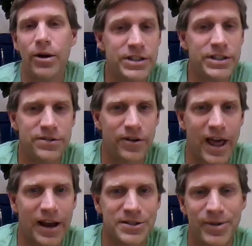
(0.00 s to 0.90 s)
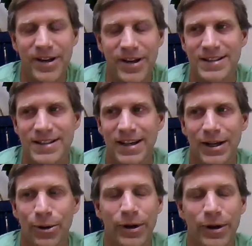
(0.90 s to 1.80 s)
reason for that is because
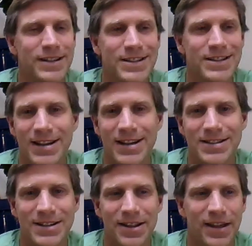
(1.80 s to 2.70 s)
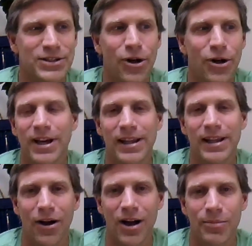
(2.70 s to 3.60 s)
we can discuss things all day
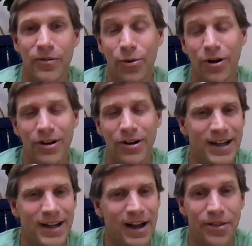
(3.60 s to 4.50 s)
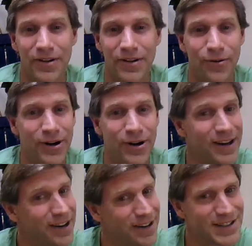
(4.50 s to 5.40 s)
long, but if we're all going to die in 30, 40
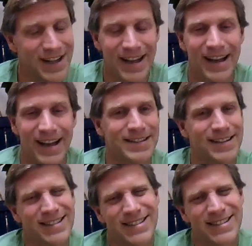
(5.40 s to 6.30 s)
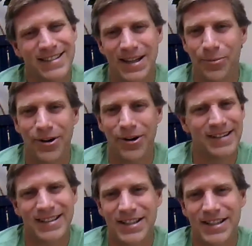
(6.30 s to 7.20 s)
years, yeah. it, it's somewhat,
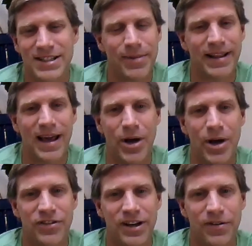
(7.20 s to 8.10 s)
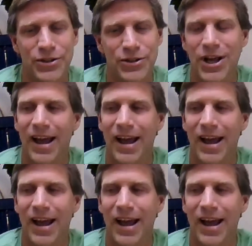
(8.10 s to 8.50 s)
it just doesn't make that much of a difference.